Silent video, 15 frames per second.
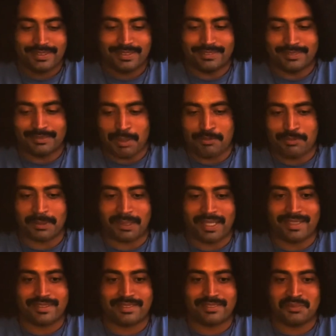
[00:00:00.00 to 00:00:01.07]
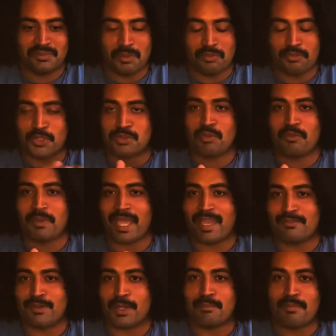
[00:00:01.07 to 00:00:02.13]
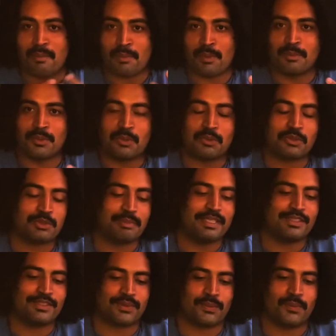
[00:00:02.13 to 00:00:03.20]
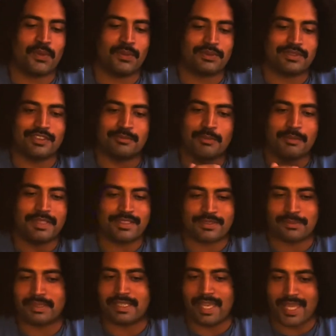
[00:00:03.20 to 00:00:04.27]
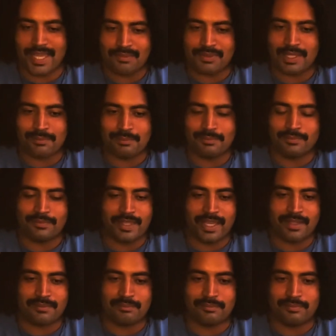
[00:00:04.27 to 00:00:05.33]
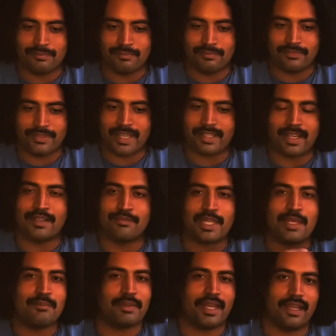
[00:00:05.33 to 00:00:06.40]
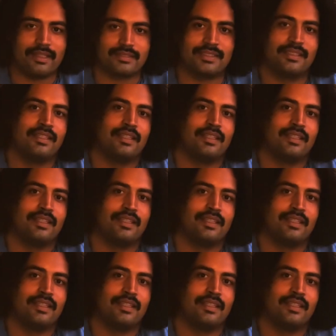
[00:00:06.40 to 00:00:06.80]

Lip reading: I felt like the first movie had very memorable speeches and quotes. This movie doesn't really have that kind of impact.